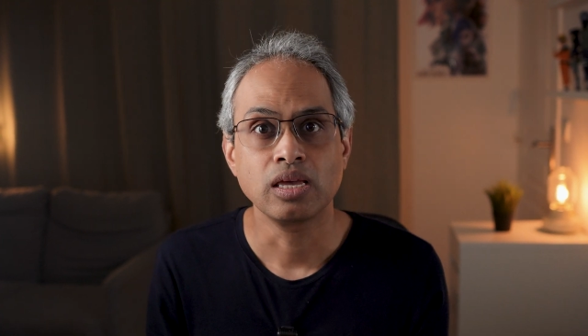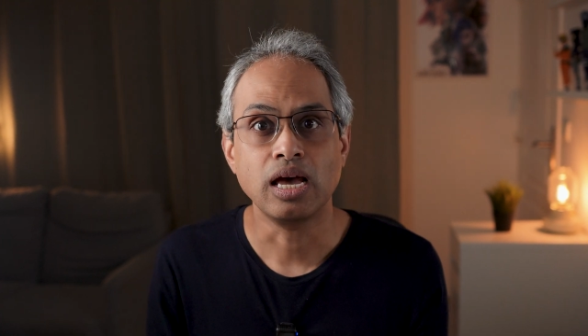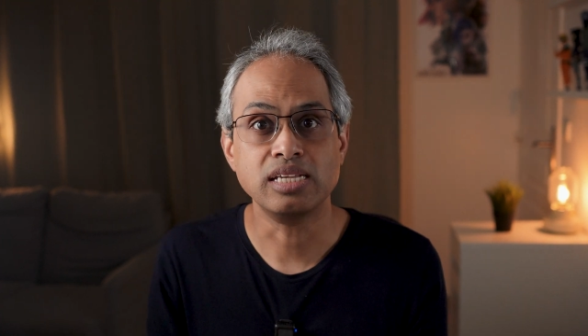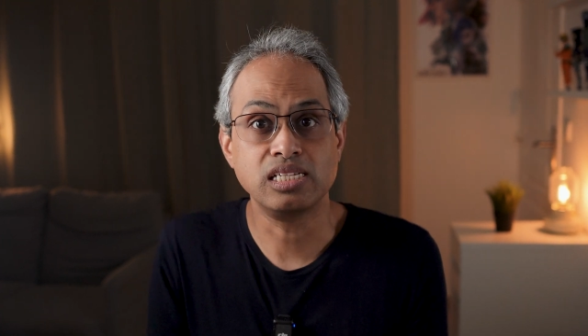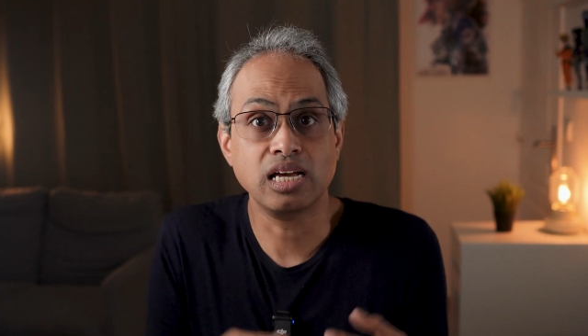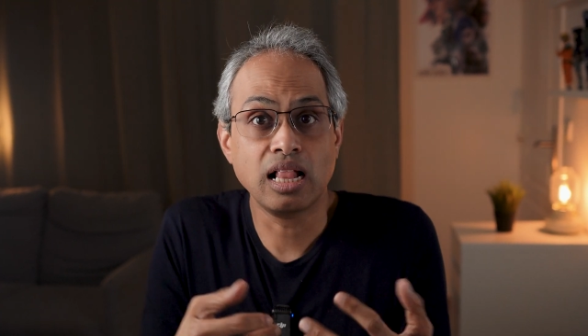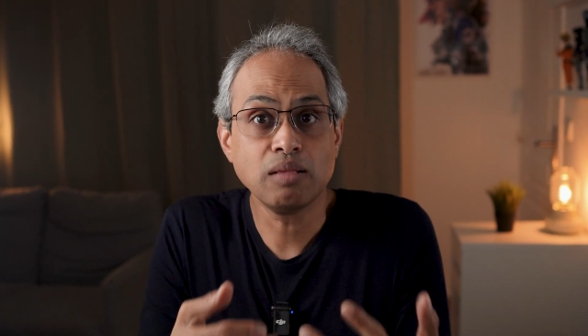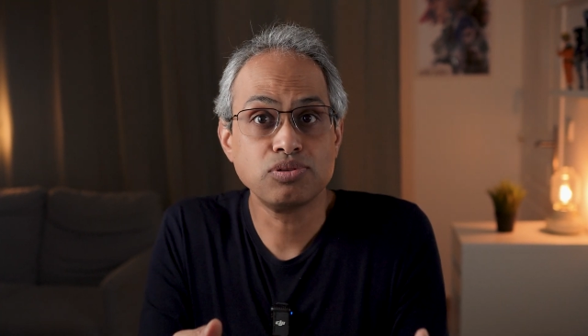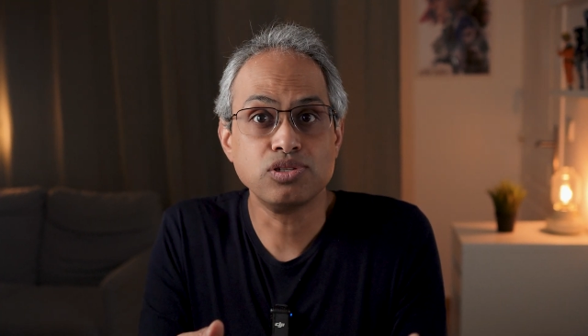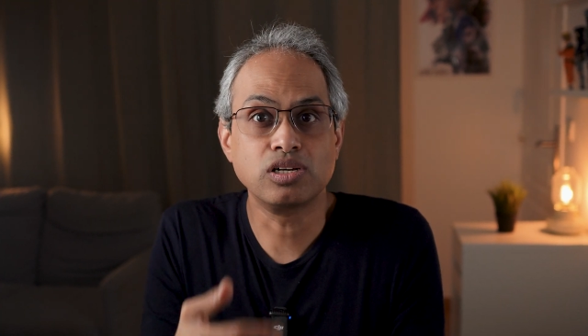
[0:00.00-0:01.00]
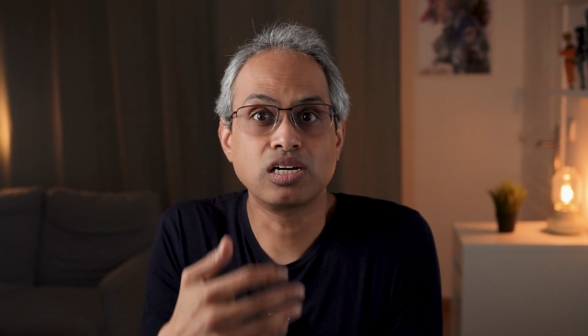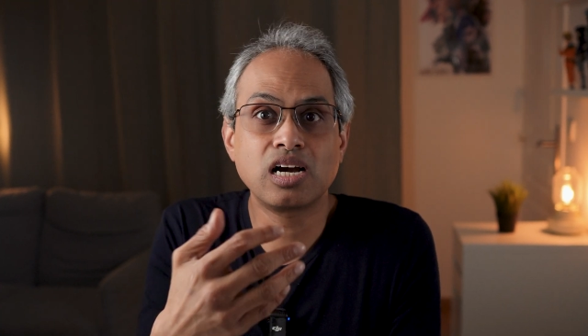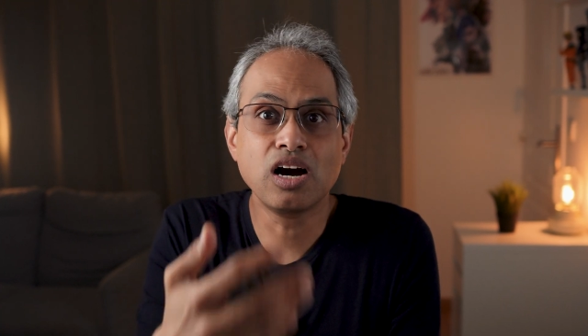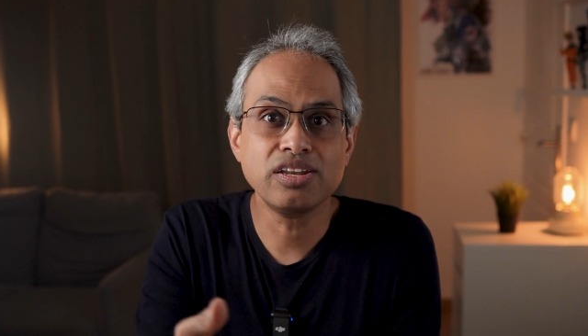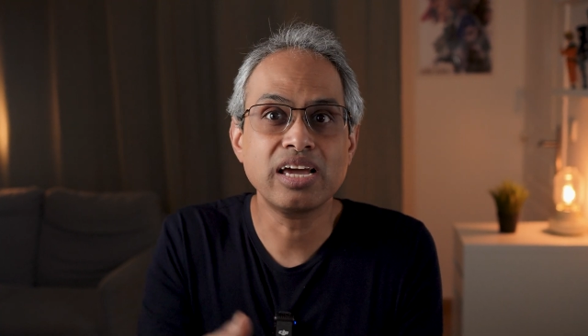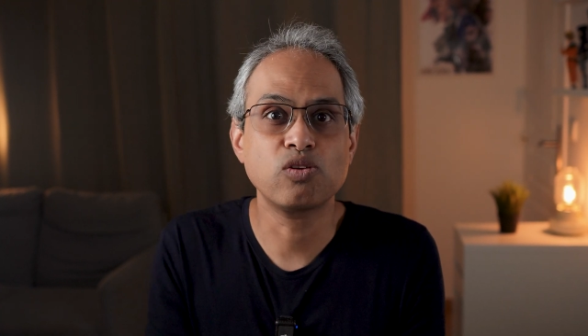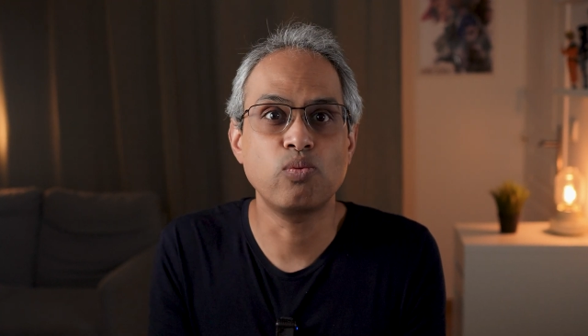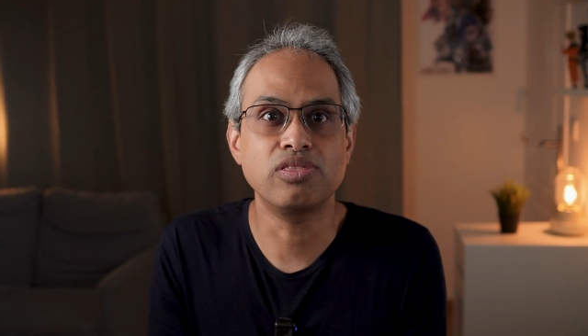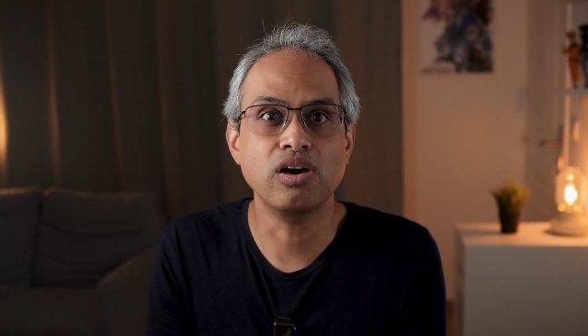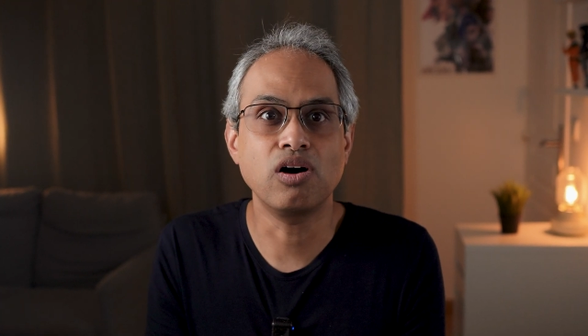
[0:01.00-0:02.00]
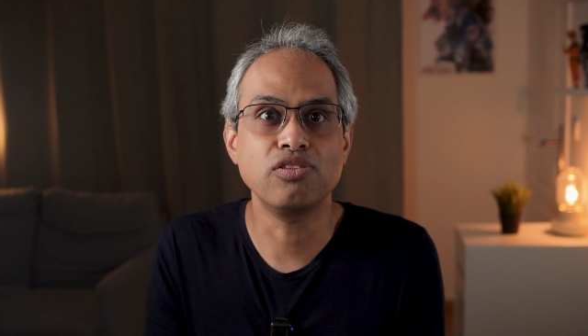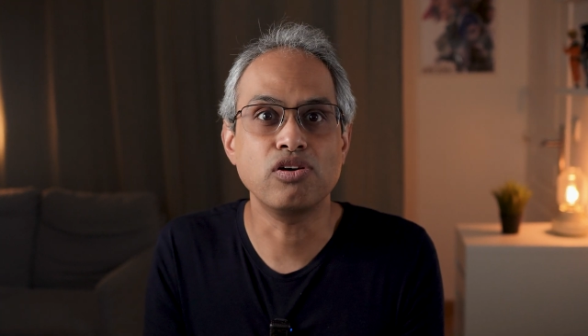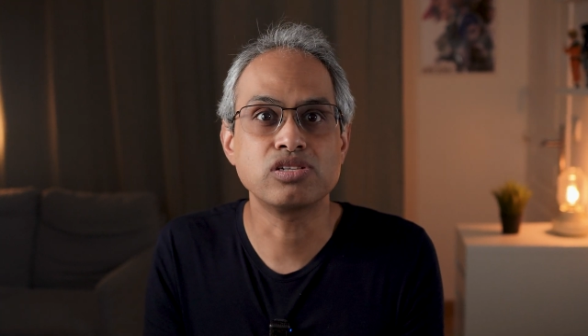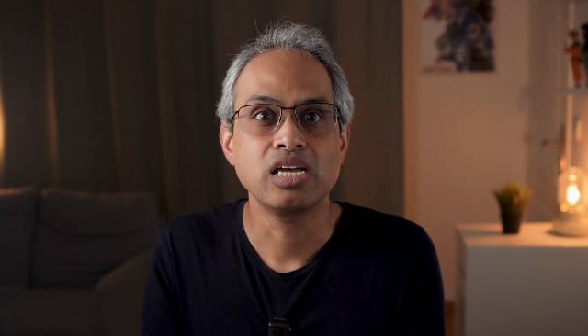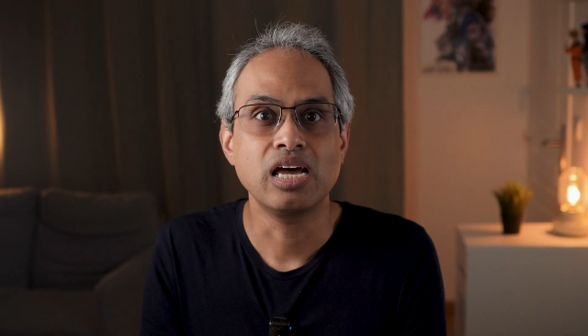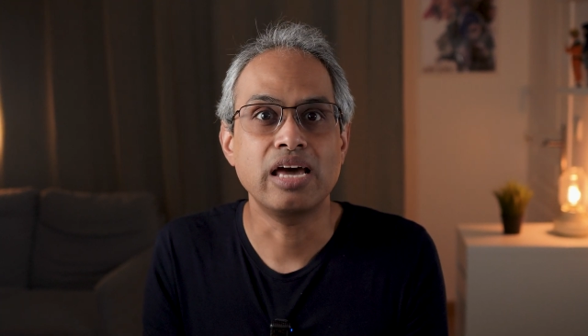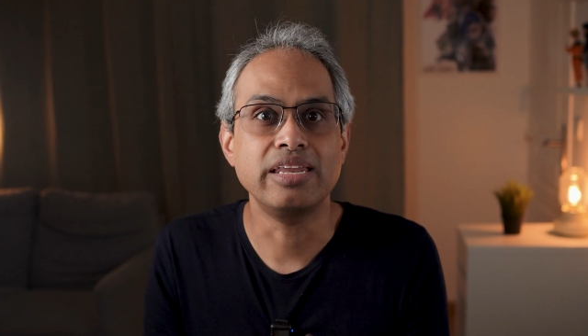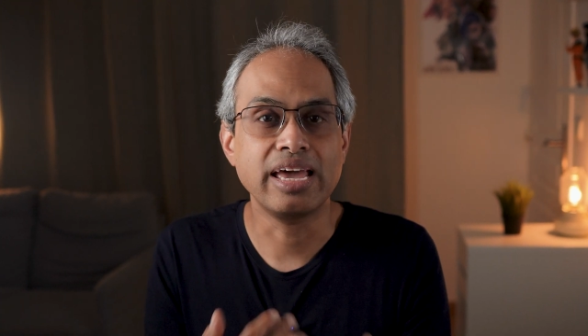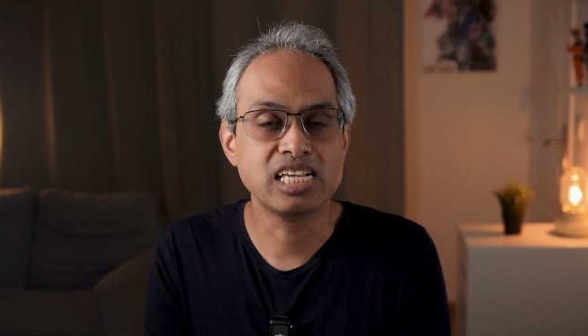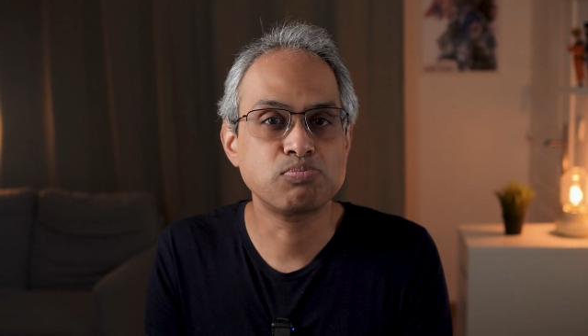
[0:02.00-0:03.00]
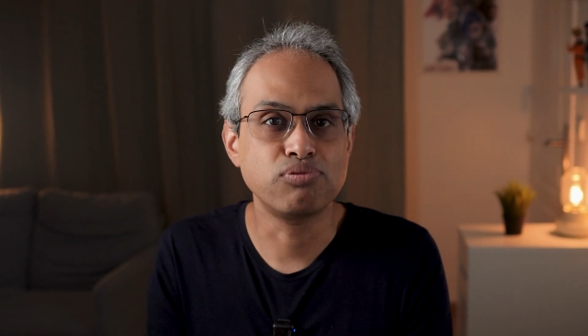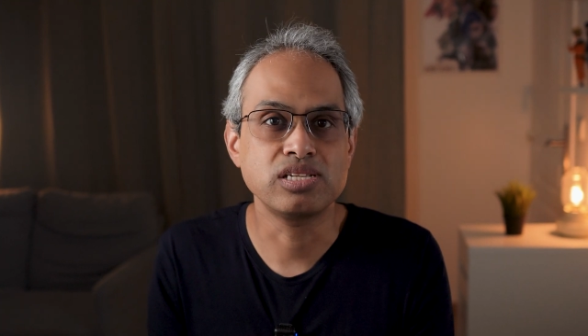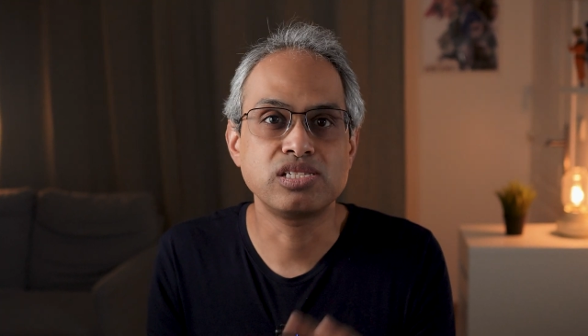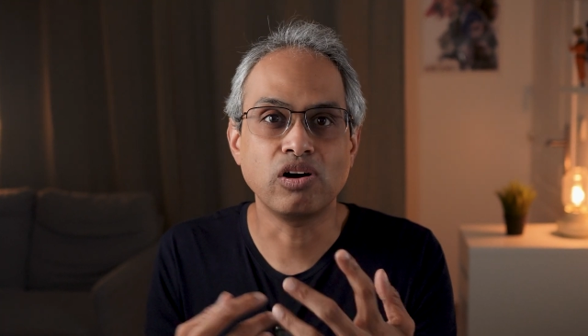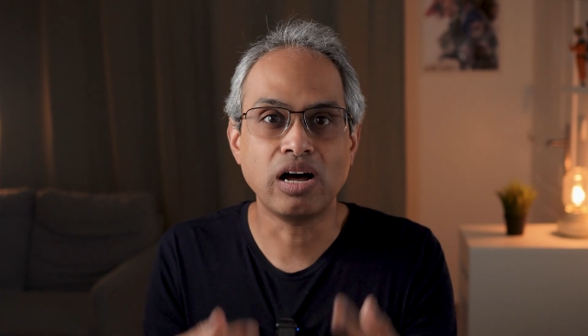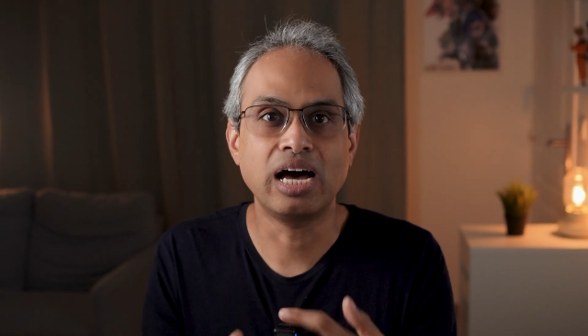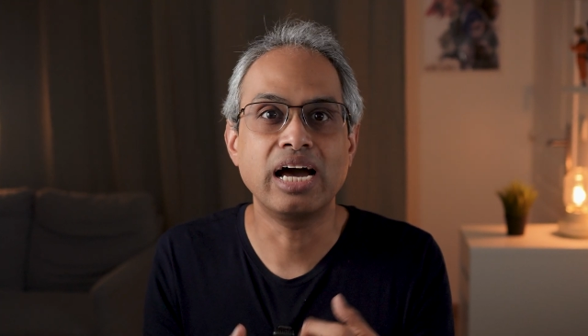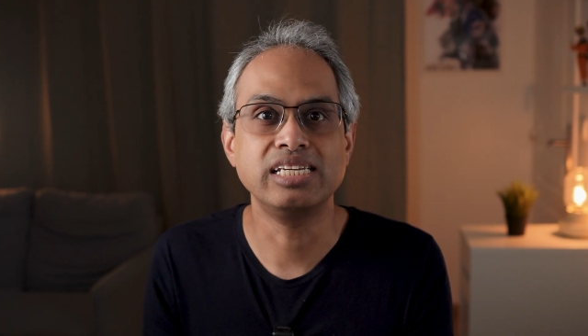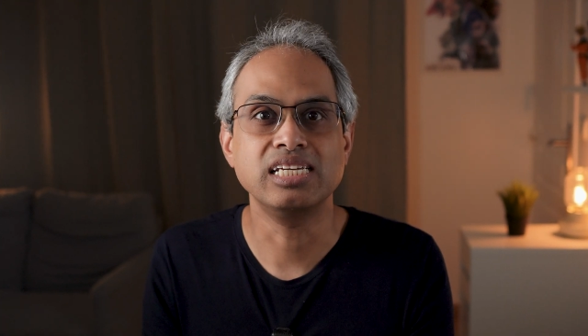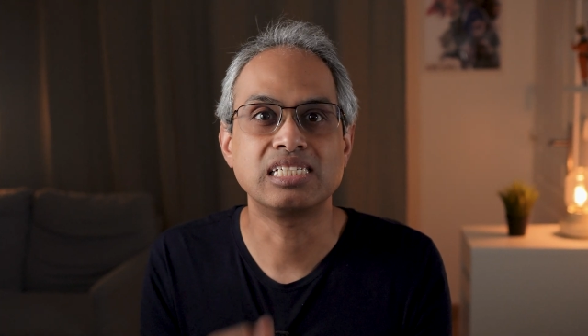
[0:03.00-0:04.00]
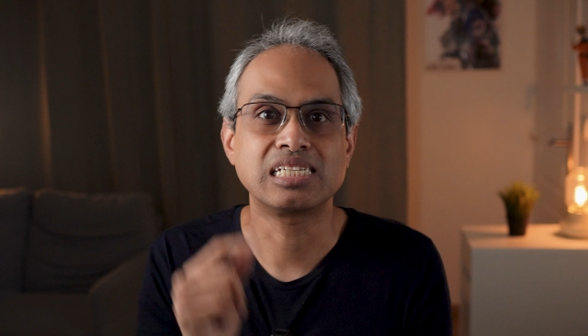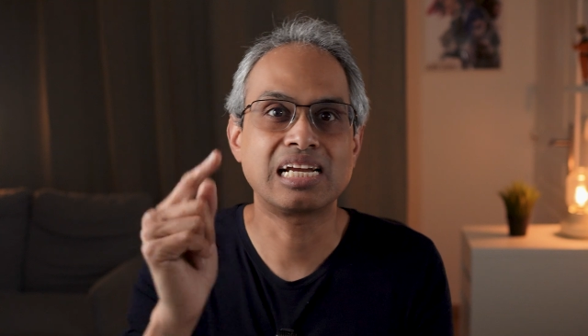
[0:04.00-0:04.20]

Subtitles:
as it helps you connect with others and express your ideas